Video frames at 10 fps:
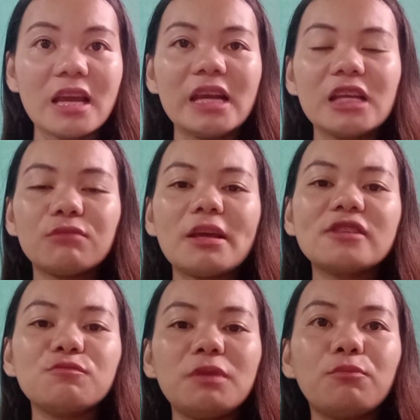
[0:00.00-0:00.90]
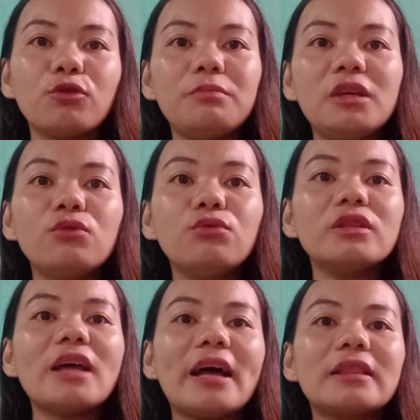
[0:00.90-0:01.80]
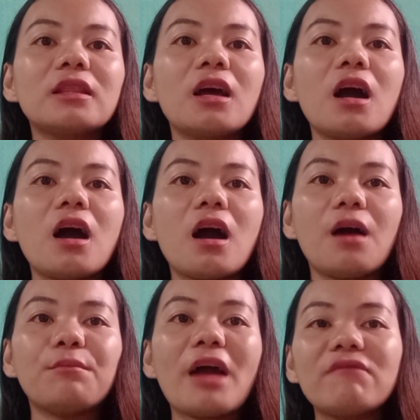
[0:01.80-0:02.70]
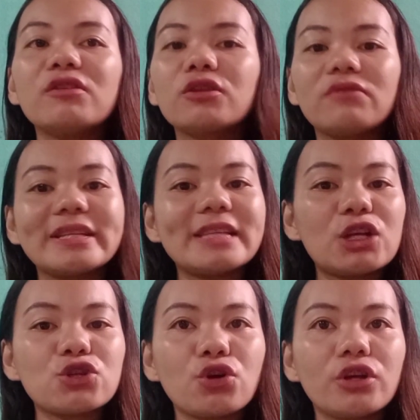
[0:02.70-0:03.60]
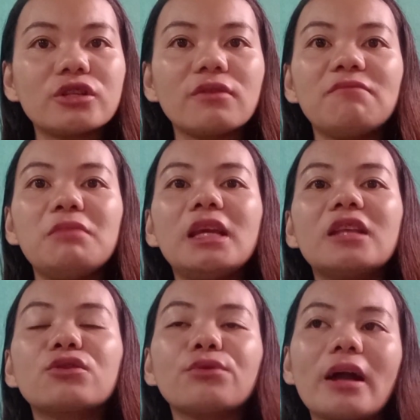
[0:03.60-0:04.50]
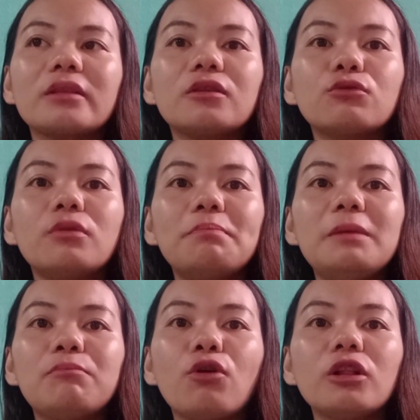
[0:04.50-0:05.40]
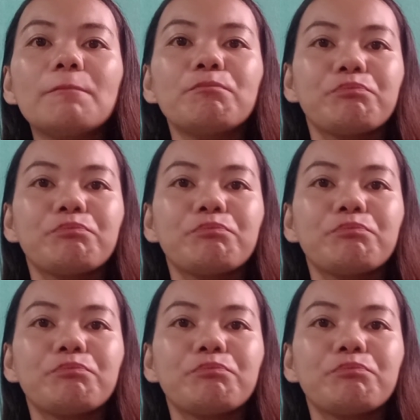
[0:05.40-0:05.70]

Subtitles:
It makes people be good at having conversations, of being interacting to the people